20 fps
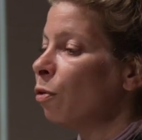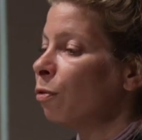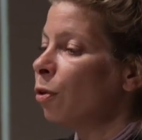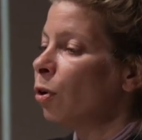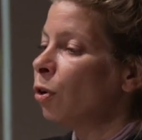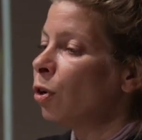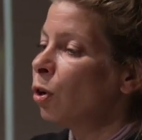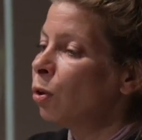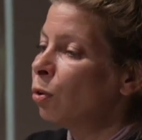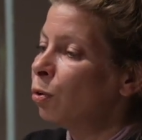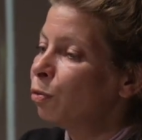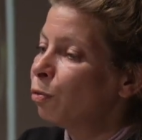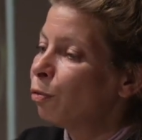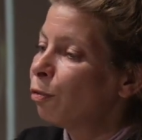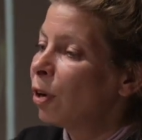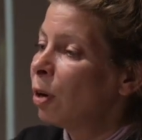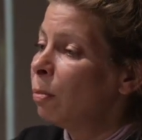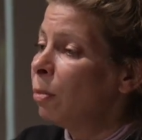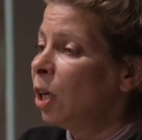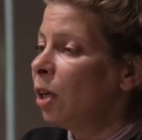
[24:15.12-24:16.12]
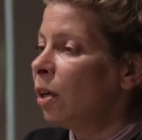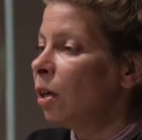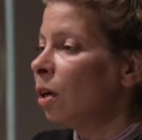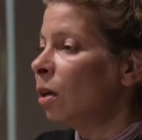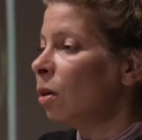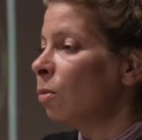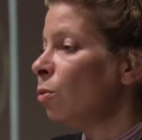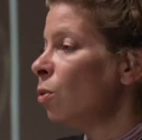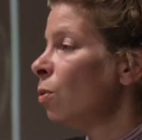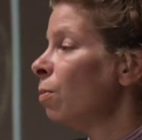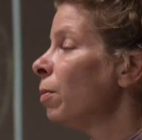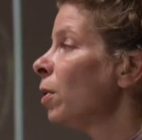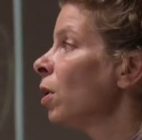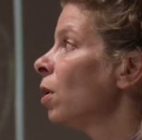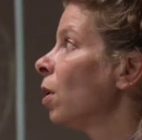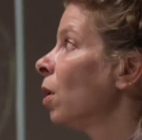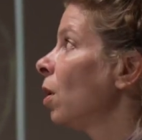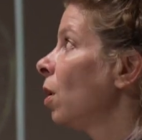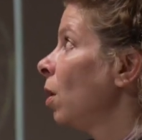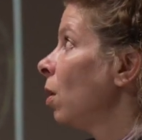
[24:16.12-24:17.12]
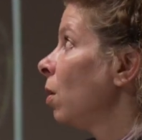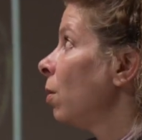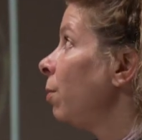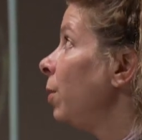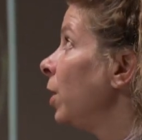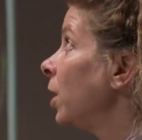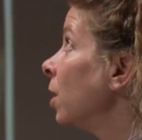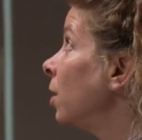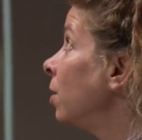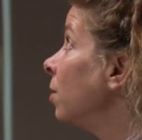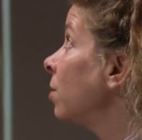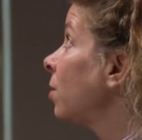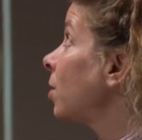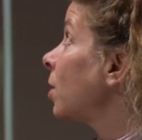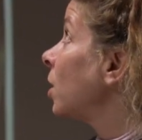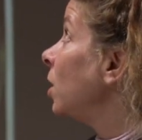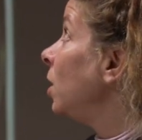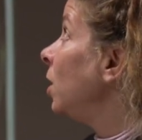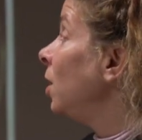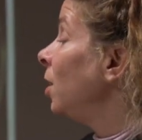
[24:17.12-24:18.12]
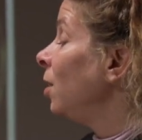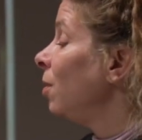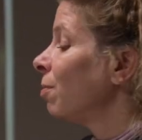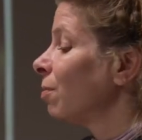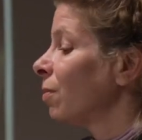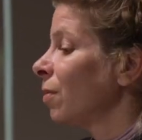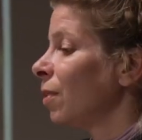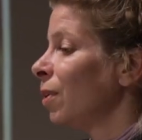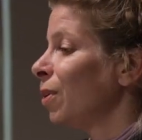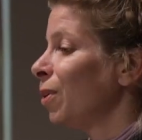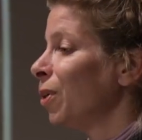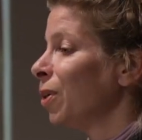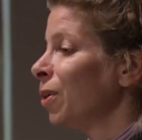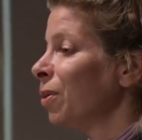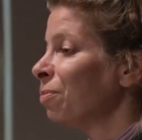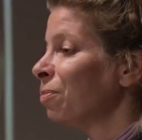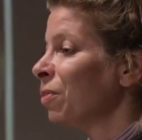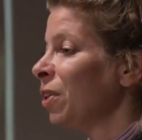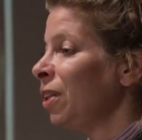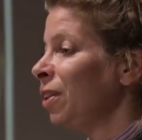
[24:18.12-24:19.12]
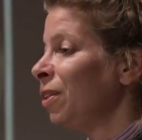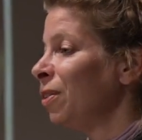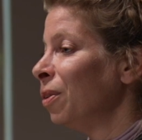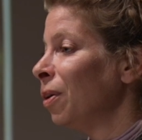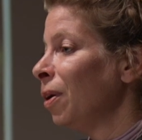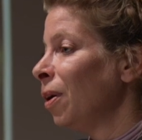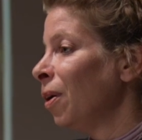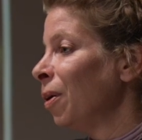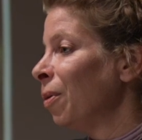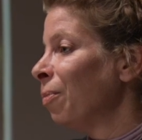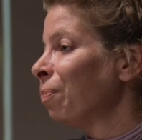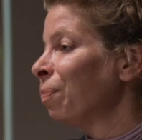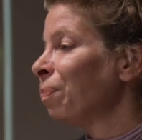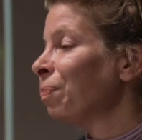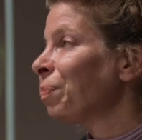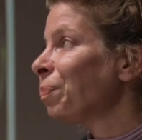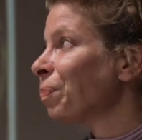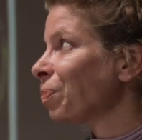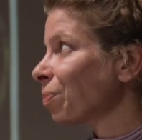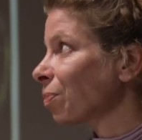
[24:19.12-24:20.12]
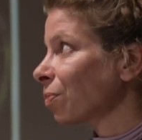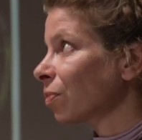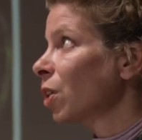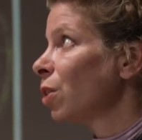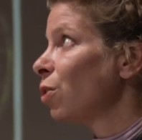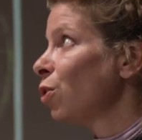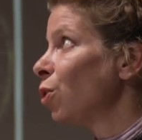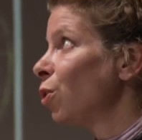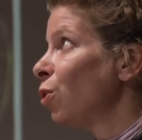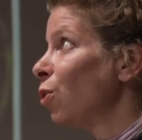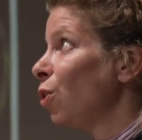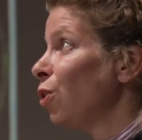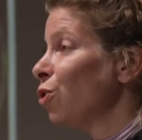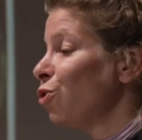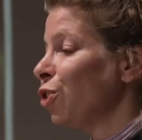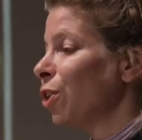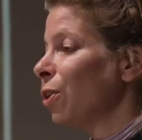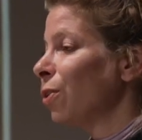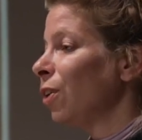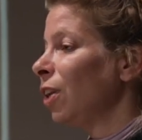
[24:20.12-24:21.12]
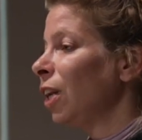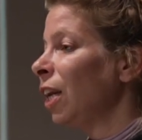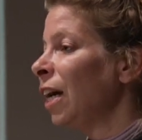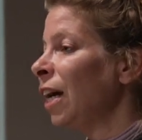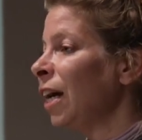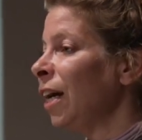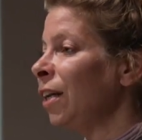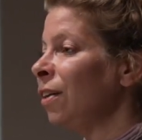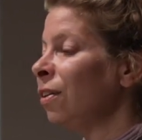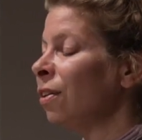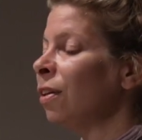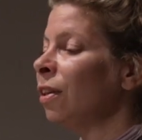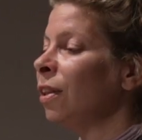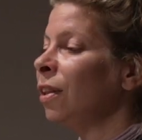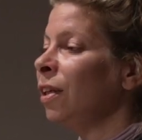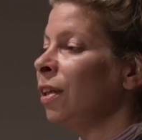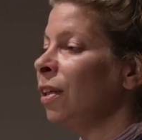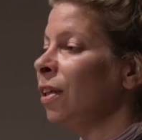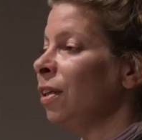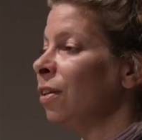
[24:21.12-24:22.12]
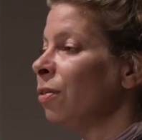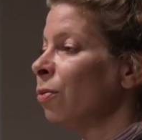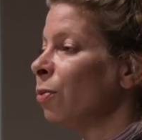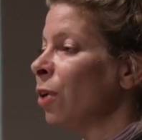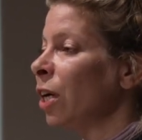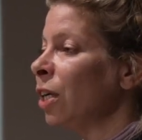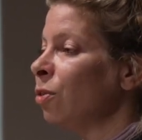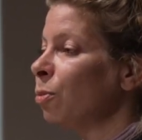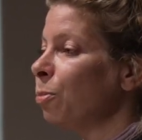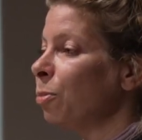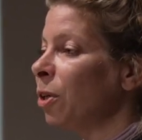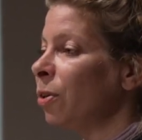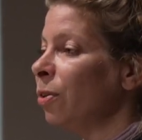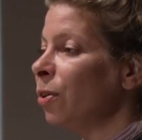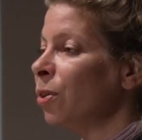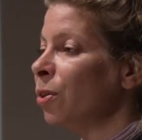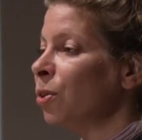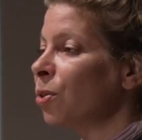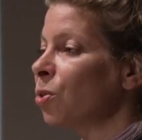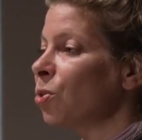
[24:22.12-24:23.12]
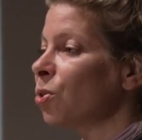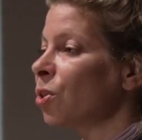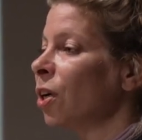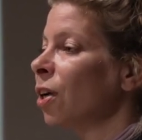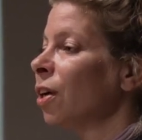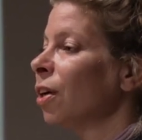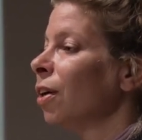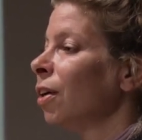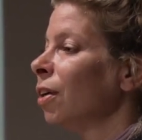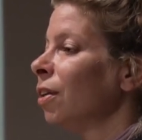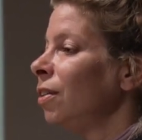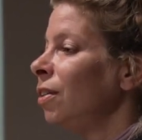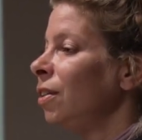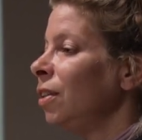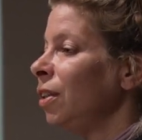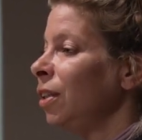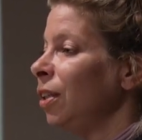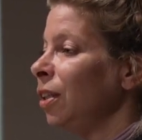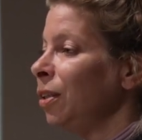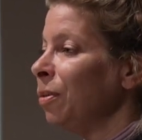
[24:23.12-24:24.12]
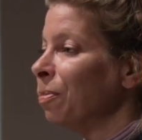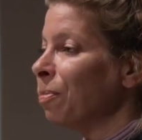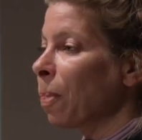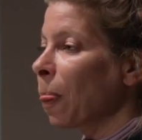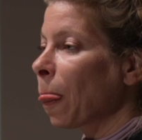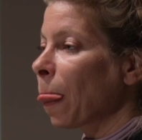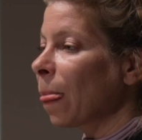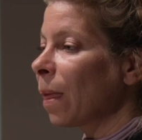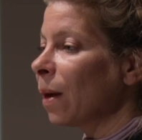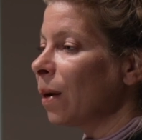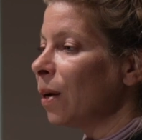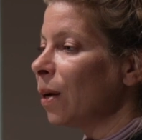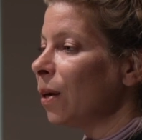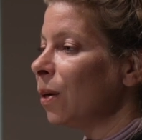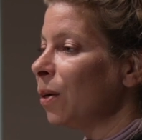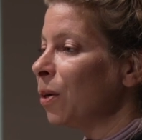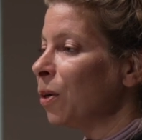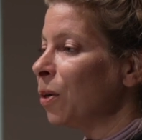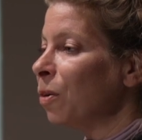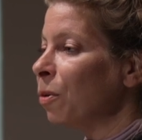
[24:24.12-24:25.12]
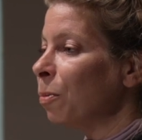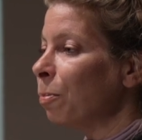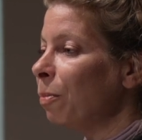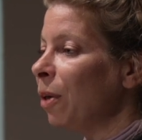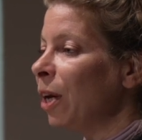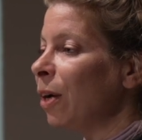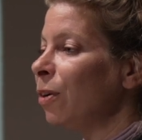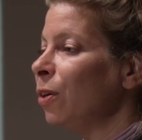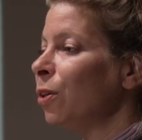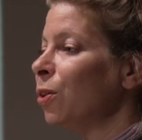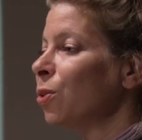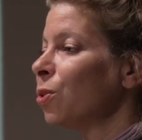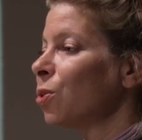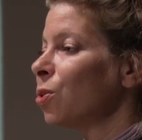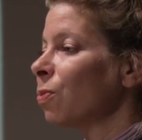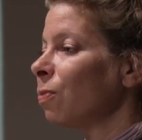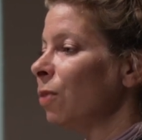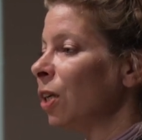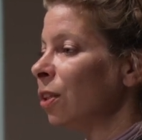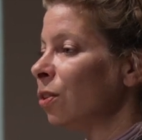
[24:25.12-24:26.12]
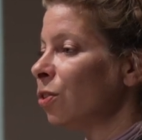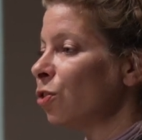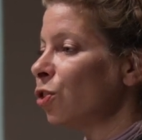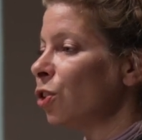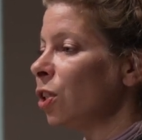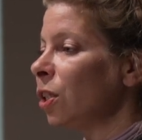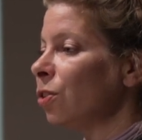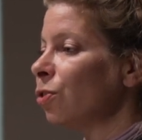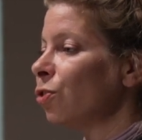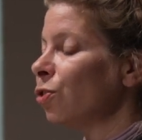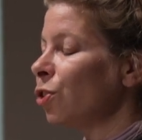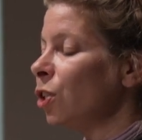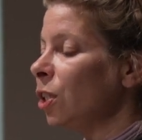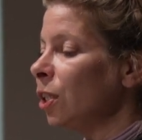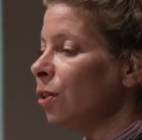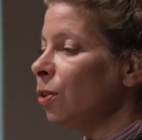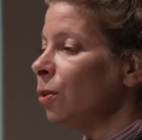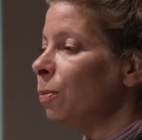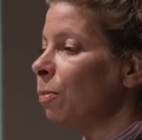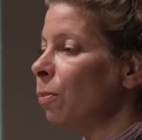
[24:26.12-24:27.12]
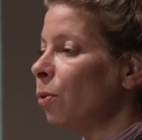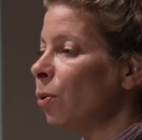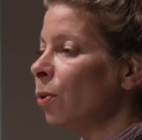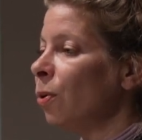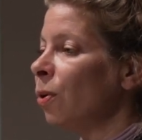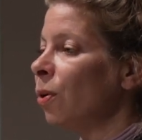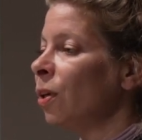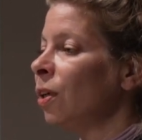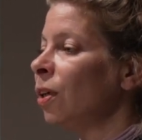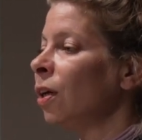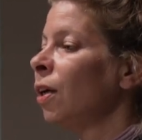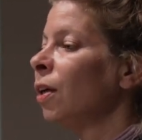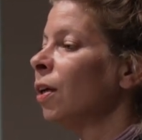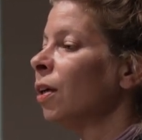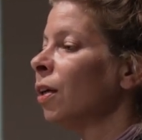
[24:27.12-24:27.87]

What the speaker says: her own family album. We can see in chronological line, the grandparents, the parents, when the children born,